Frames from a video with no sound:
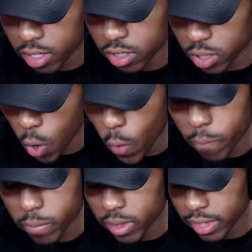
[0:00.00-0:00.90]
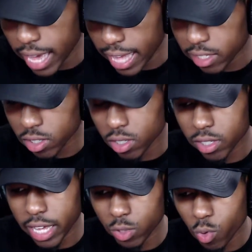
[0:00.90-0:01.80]
So that's
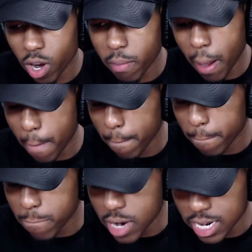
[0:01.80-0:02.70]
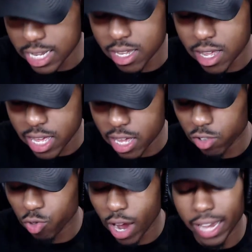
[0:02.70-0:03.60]
where my money
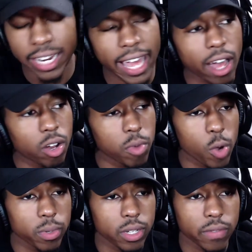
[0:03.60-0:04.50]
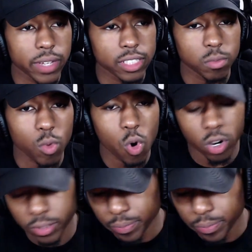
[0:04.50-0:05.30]
is right now. I'm hoping to invest more.